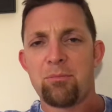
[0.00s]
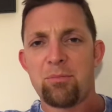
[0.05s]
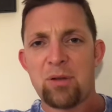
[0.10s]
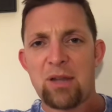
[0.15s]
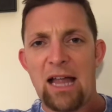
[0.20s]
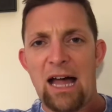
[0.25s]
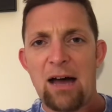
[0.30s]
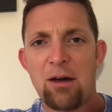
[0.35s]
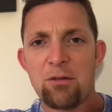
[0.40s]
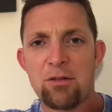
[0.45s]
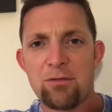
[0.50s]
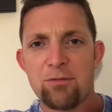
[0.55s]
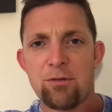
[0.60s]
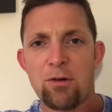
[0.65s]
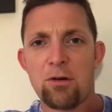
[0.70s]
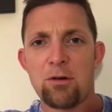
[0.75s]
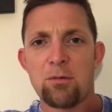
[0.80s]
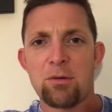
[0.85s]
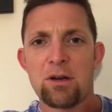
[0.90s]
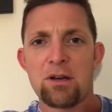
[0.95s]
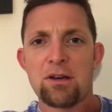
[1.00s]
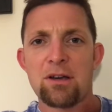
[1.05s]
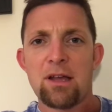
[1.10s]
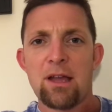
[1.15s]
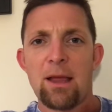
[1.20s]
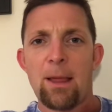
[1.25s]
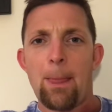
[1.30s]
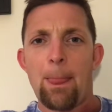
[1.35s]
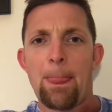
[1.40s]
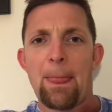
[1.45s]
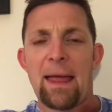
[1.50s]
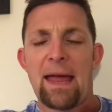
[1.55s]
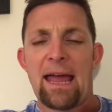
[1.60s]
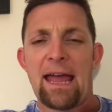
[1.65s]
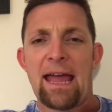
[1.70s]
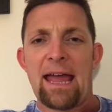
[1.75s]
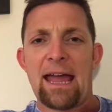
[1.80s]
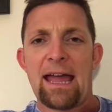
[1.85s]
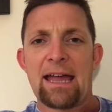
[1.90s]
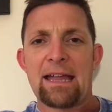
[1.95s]
plowing forward,
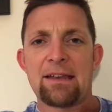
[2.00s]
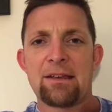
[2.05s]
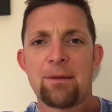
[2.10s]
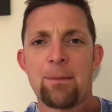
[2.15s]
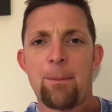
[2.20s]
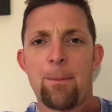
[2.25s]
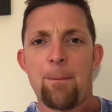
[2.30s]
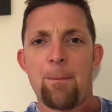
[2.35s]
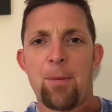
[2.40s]
and